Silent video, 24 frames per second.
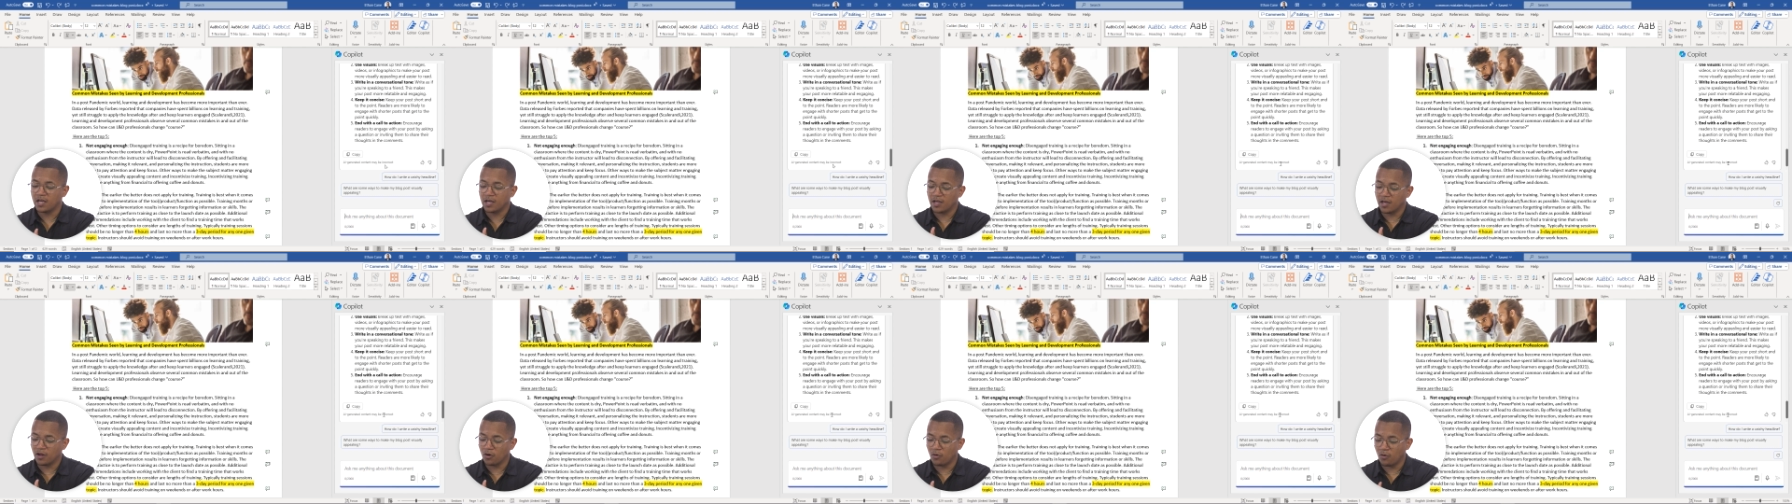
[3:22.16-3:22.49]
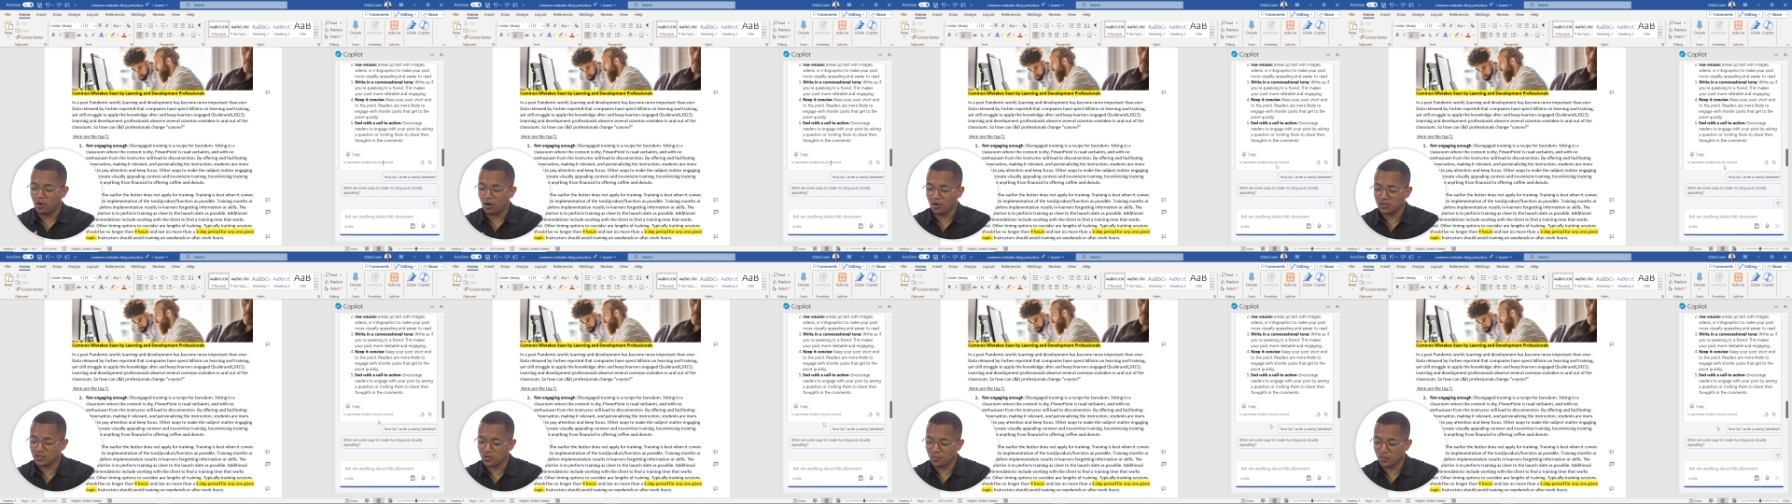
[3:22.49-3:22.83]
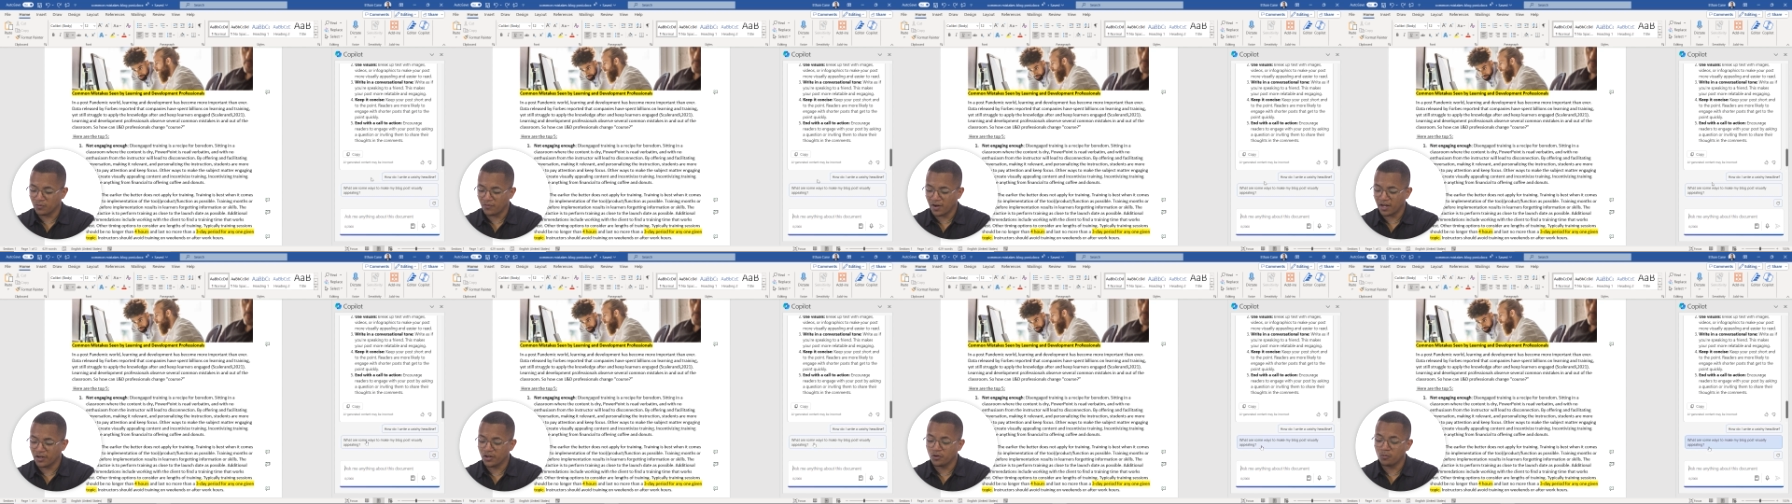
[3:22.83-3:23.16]
it'll also
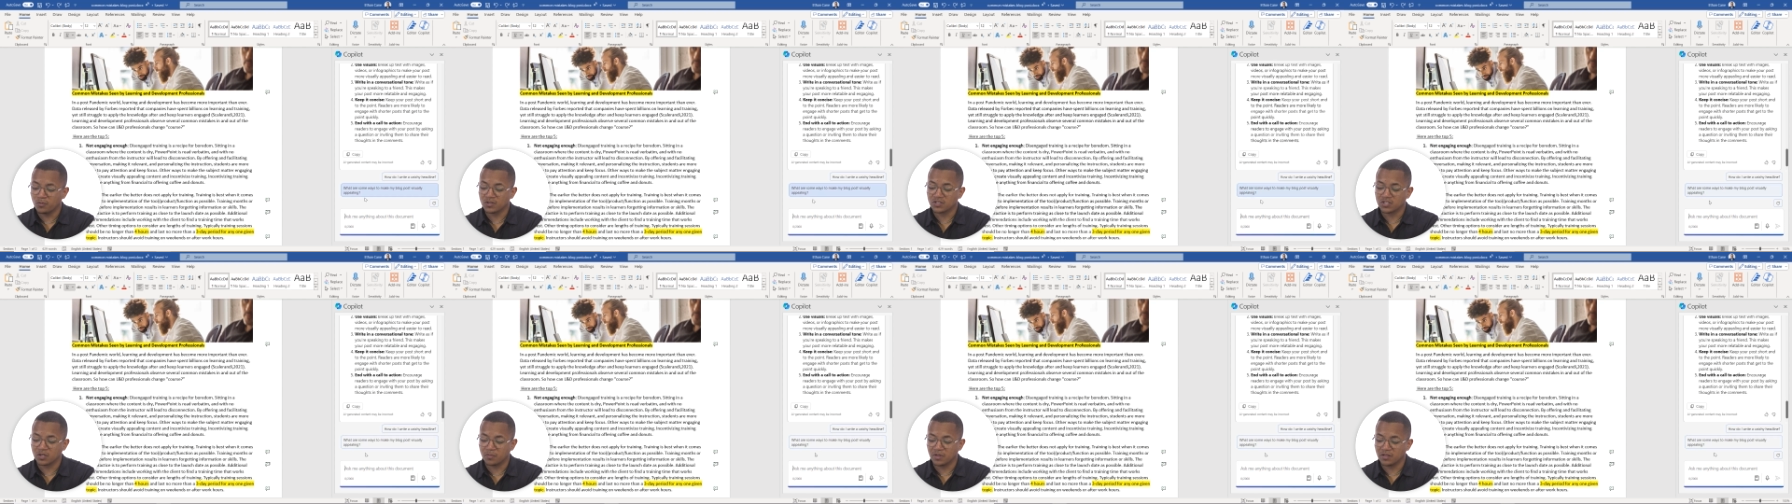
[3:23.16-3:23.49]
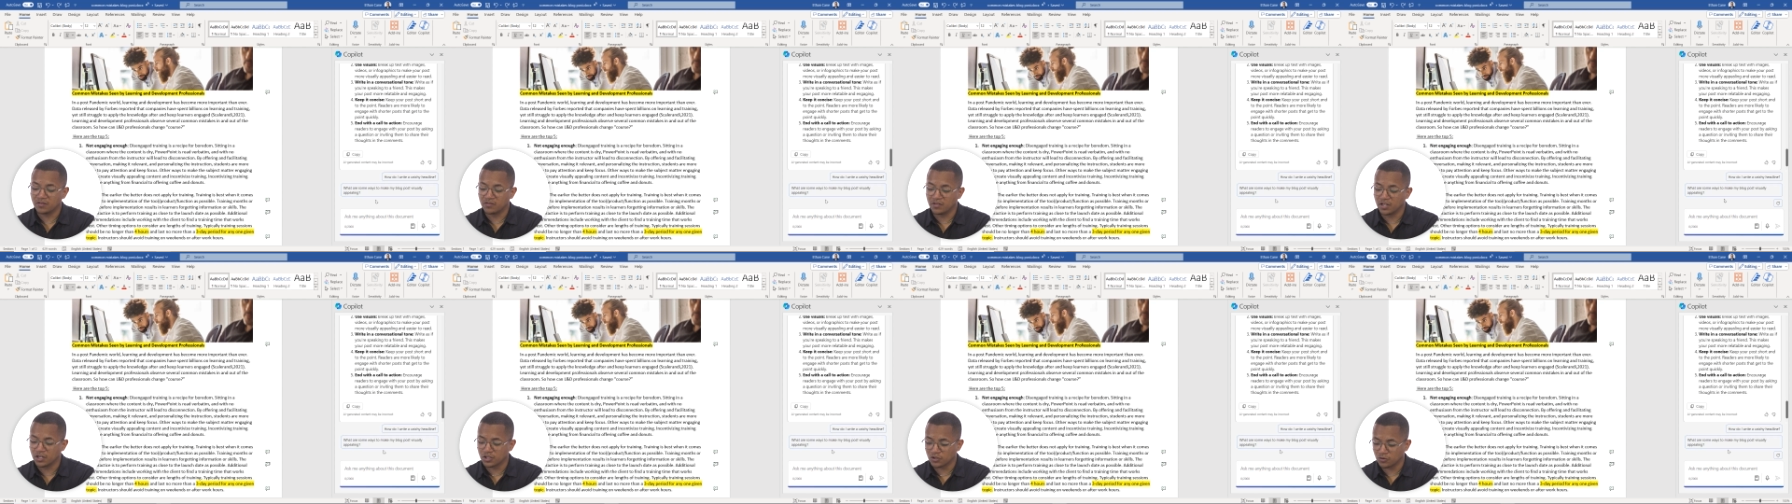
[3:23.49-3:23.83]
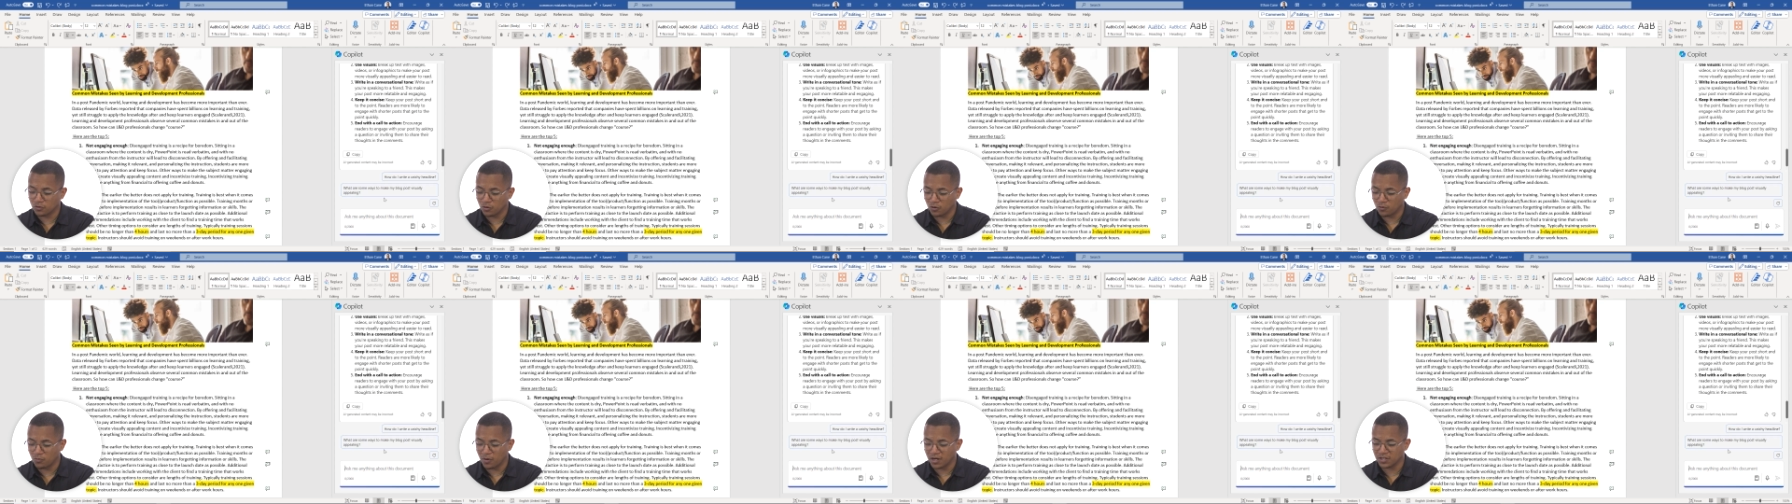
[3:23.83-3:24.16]
provide you with some
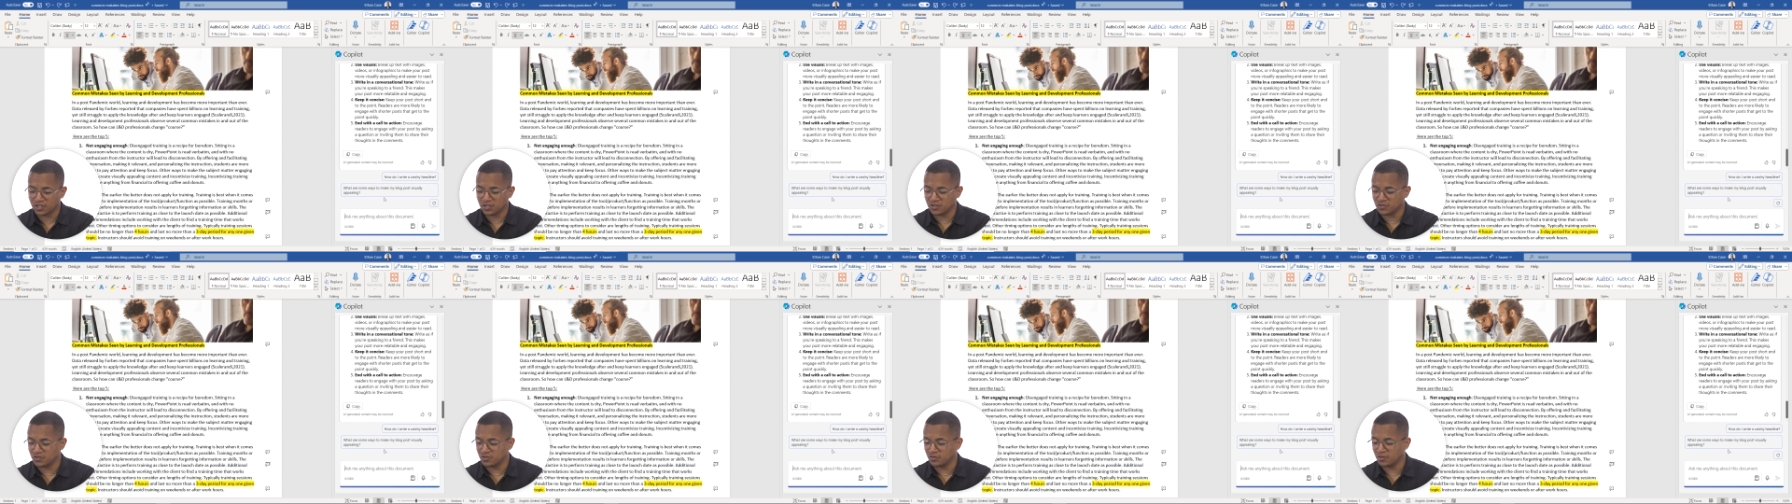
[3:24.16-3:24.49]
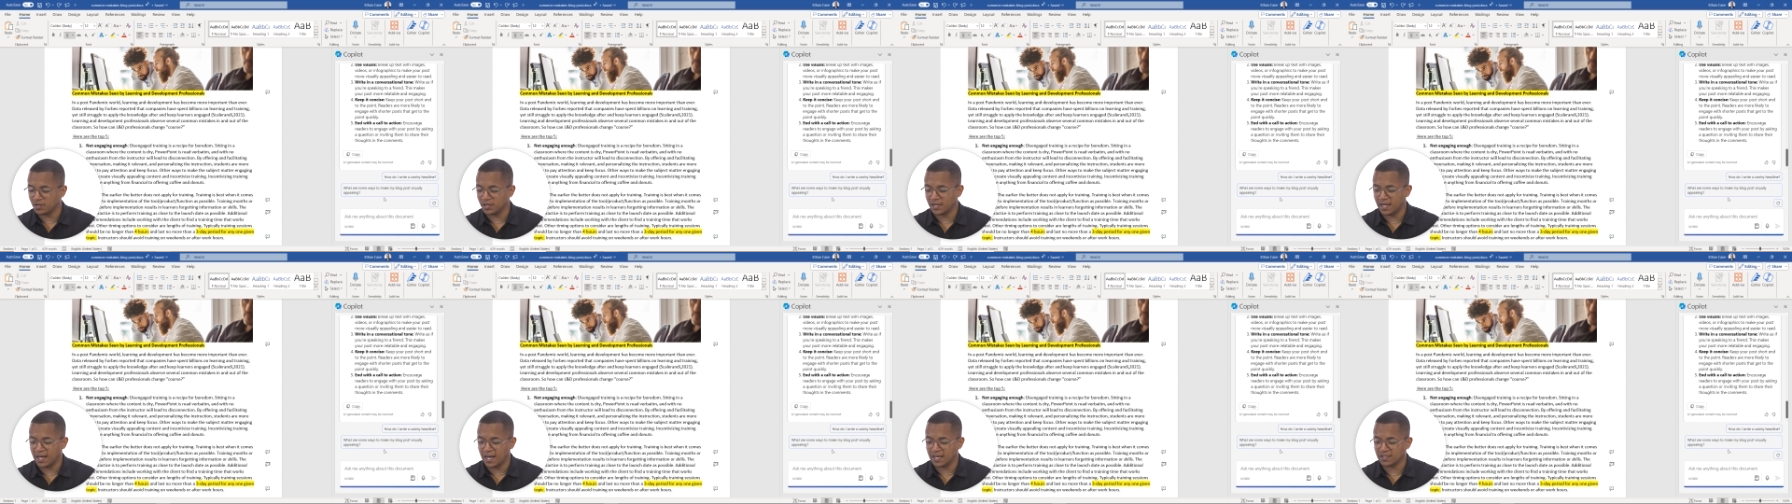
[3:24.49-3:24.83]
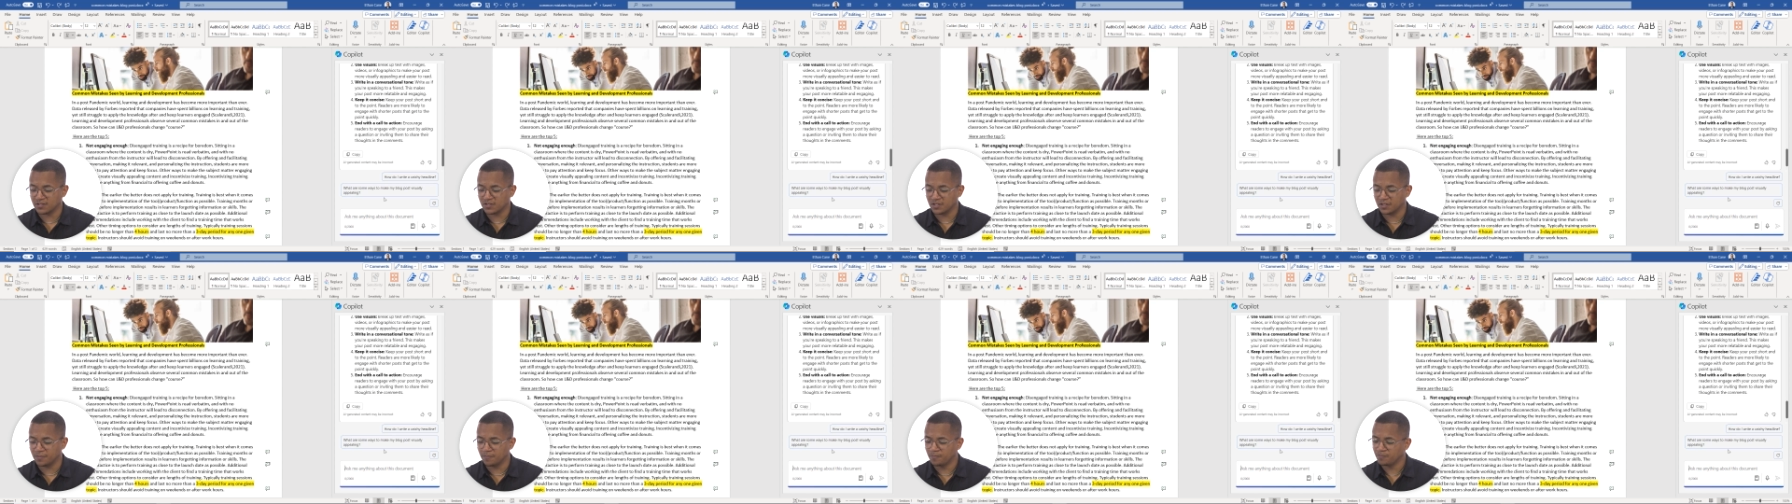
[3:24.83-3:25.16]
additional questions you can
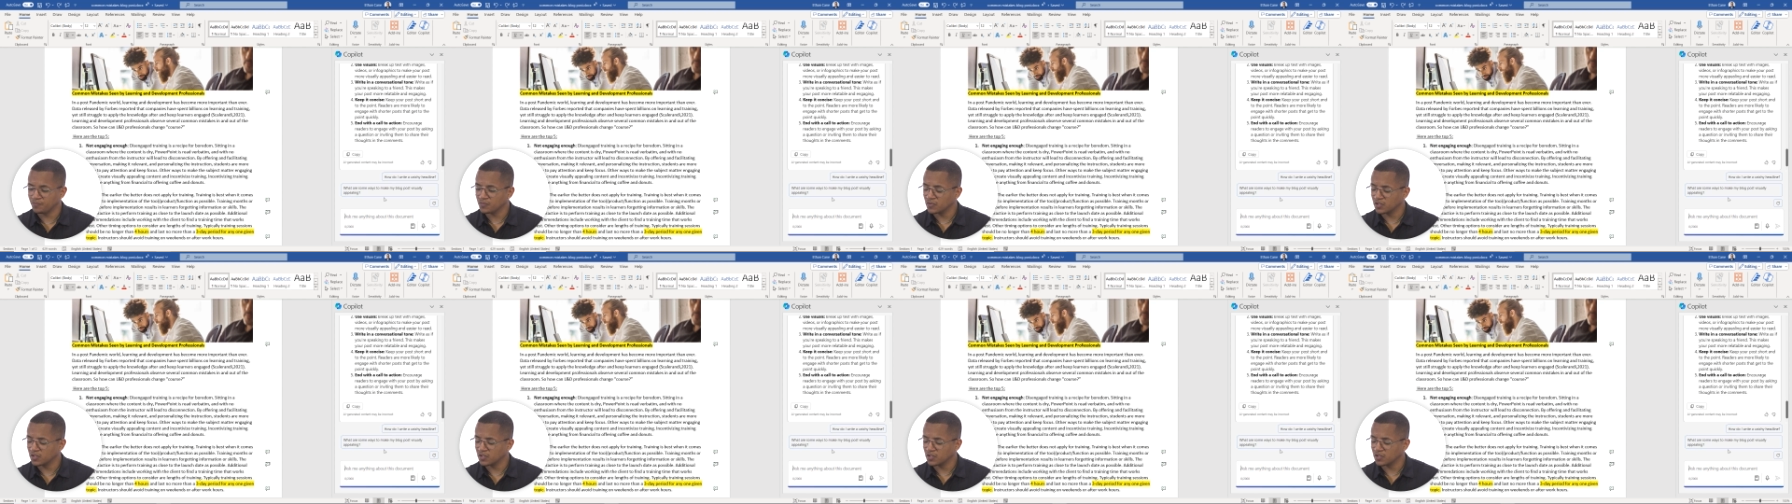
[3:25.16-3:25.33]
ask it.